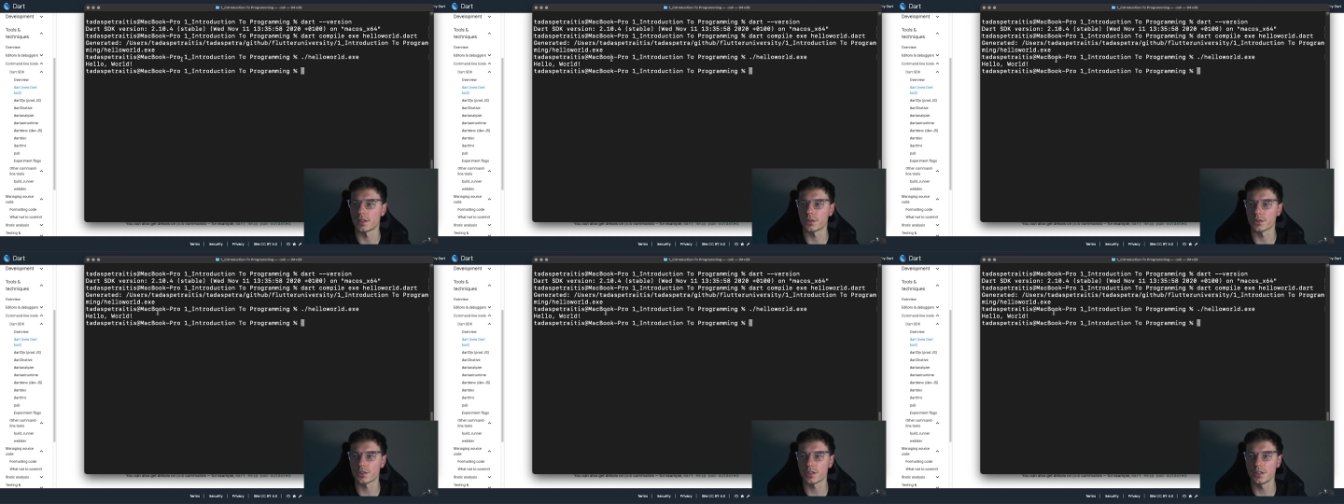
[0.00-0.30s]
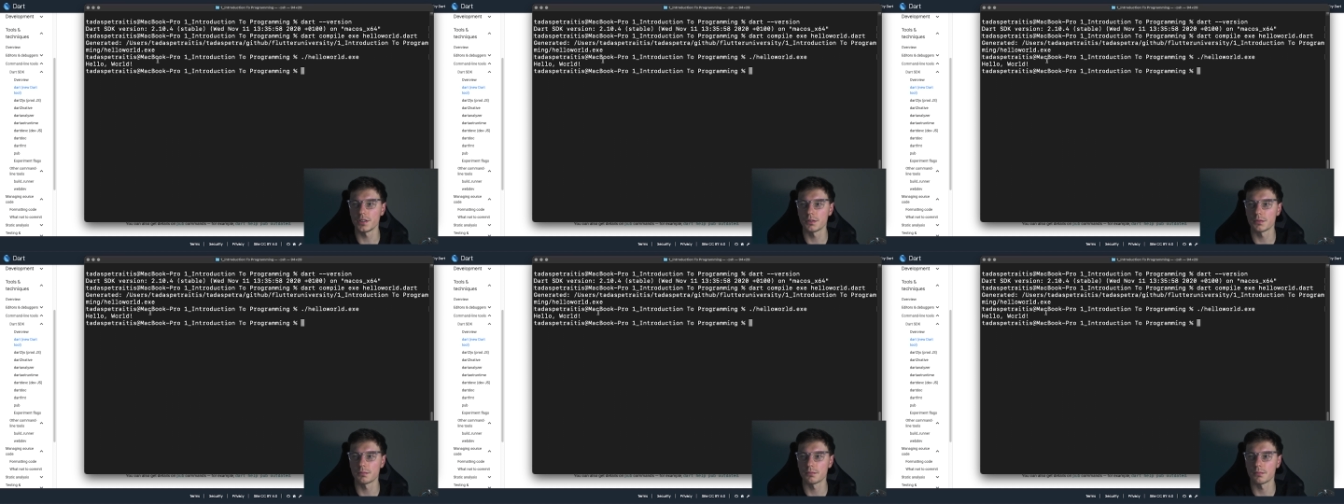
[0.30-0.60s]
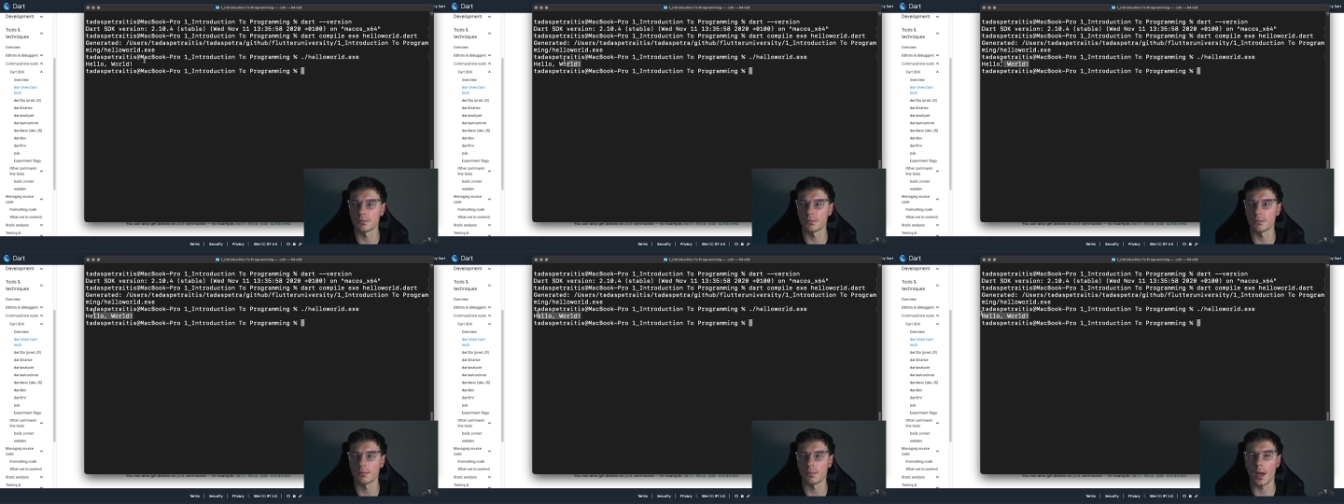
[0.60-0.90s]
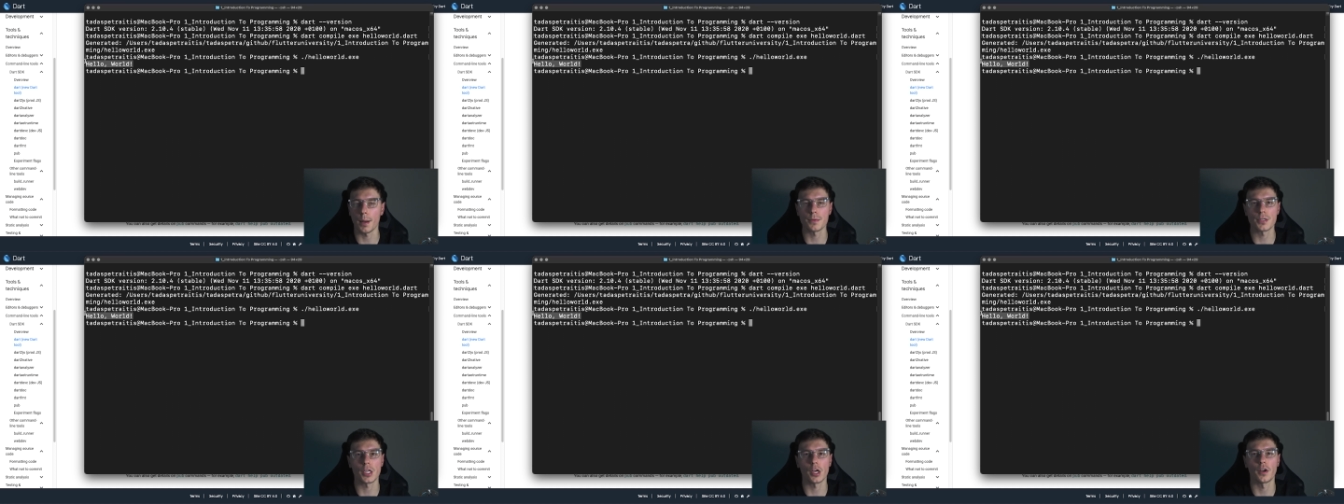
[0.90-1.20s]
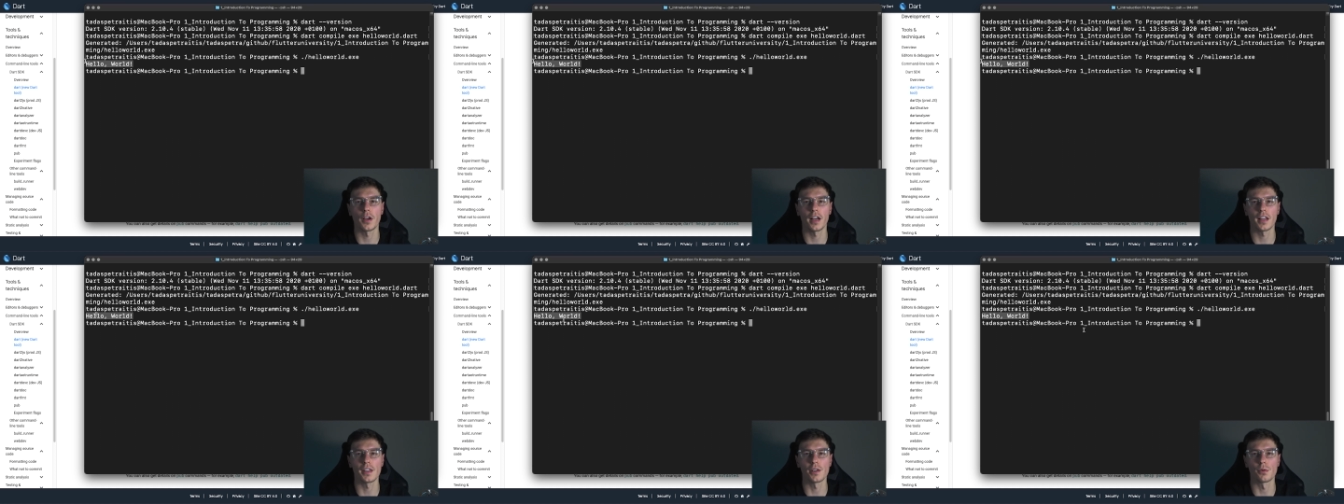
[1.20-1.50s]
you'll see pops
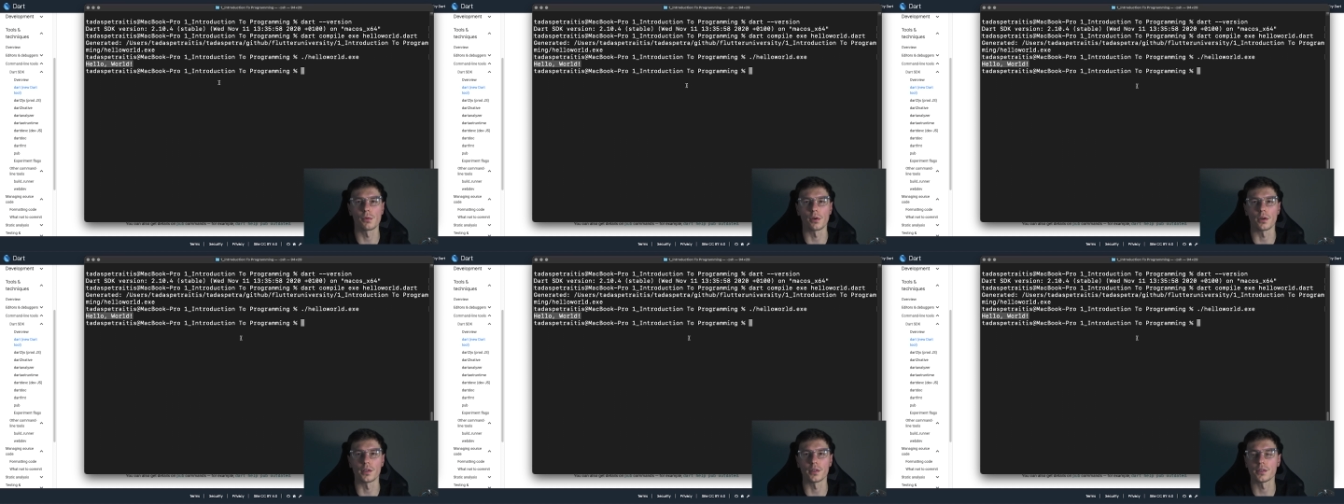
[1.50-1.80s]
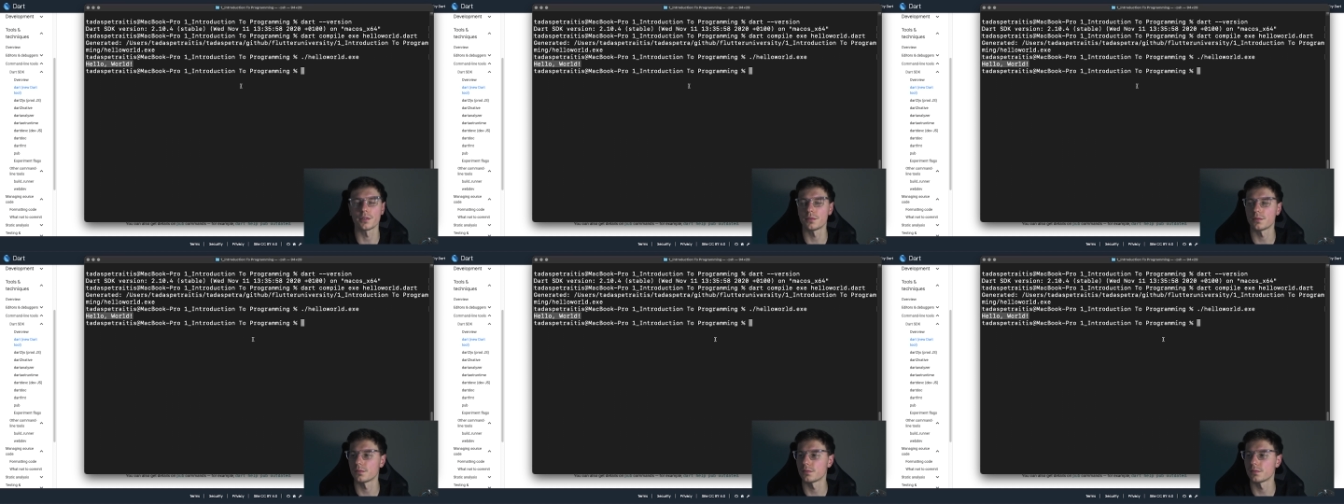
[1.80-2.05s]
out hello world.